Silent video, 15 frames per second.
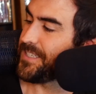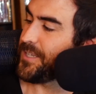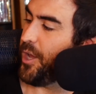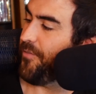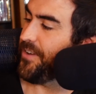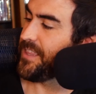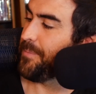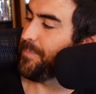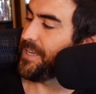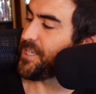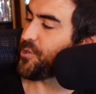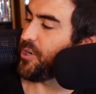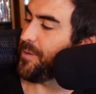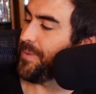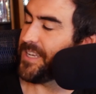Solving the
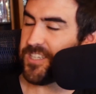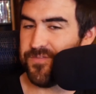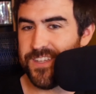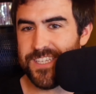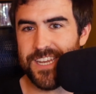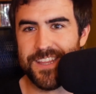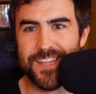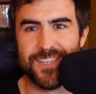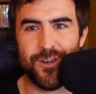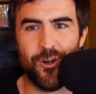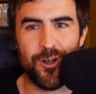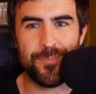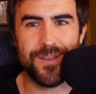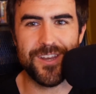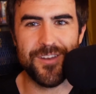mystery means visiting the
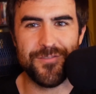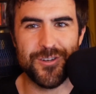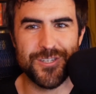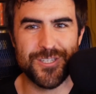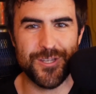dark pit of your